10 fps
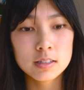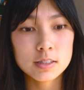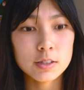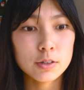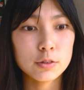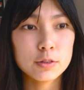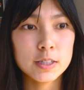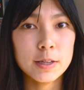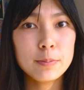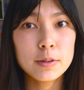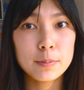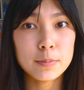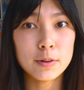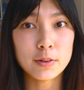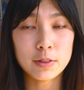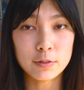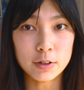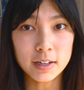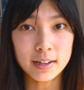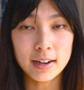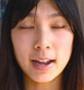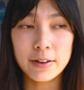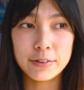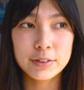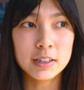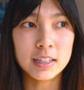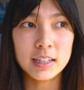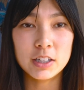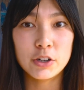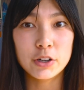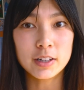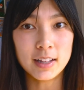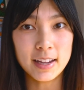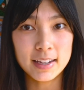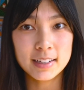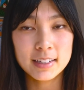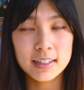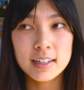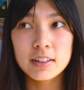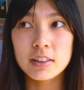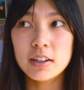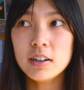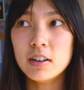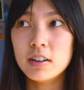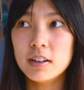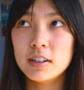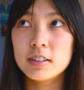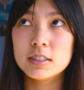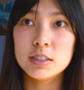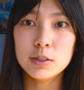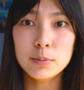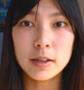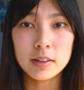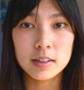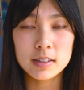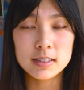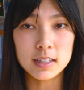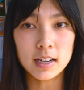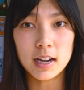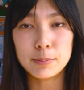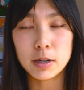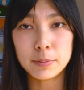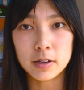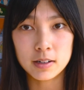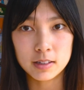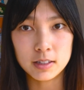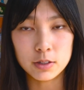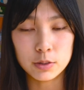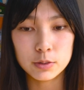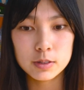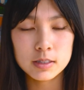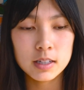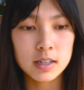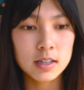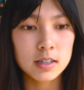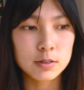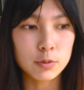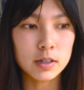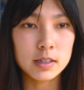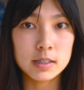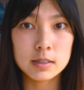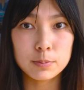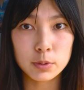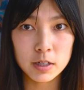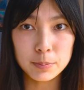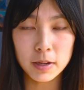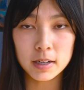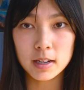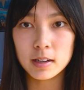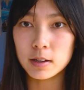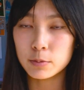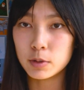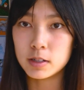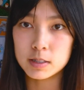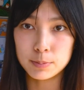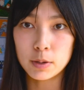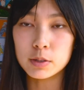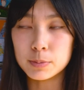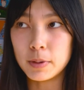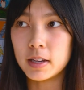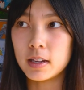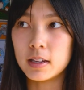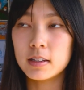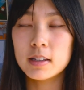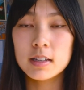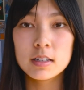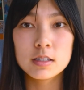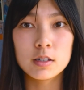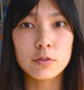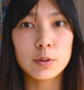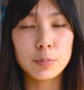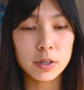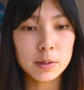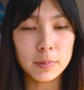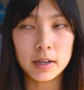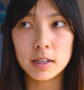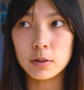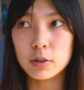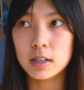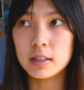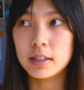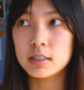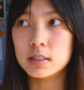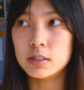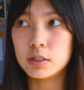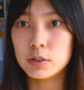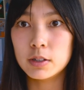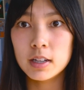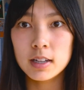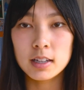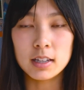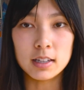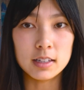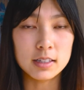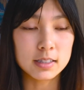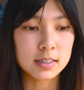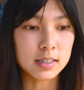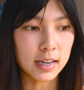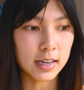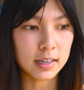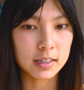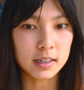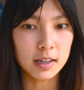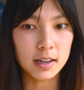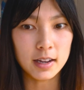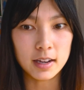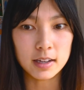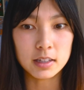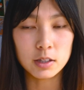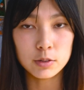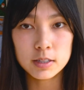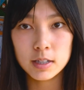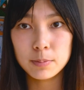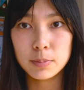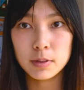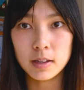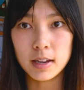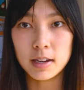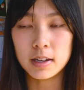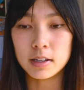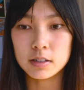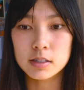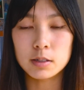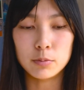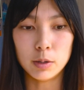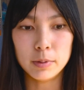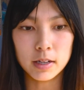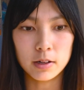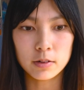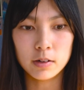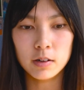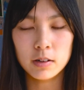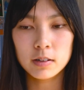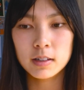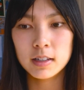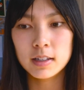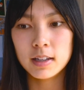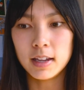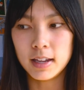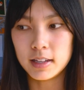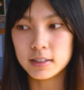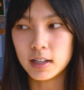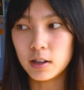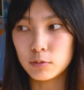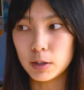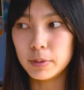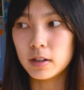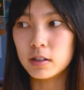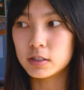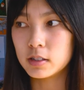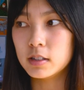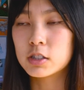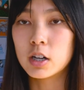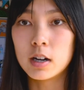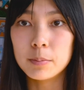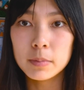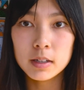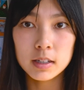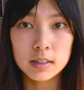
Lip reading: So tip number 3, how to clean your clay. There are 2 methods that I primarily use. One is pre-baking and one is post-baking. So for pre-baking, what I like to do is take a Q-tip and some rubbing alcohol, and I'll rub it onto the charm.